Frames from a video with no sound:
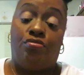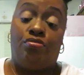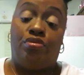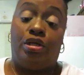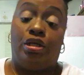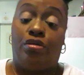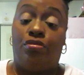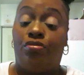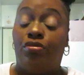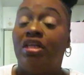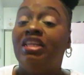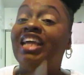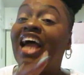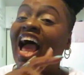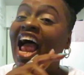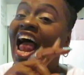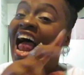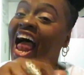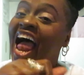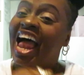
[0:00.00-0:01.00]
But
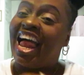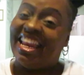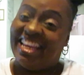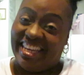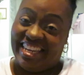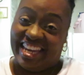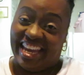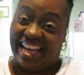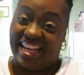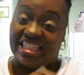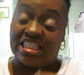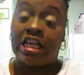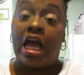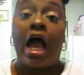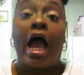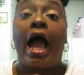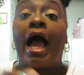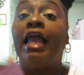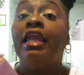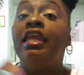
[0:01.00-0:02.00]
yes,
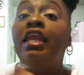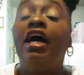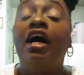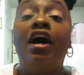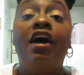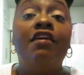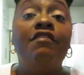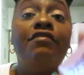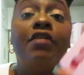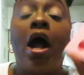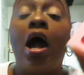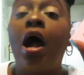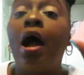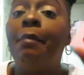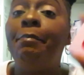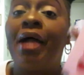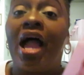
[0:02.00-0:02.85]
I love uh,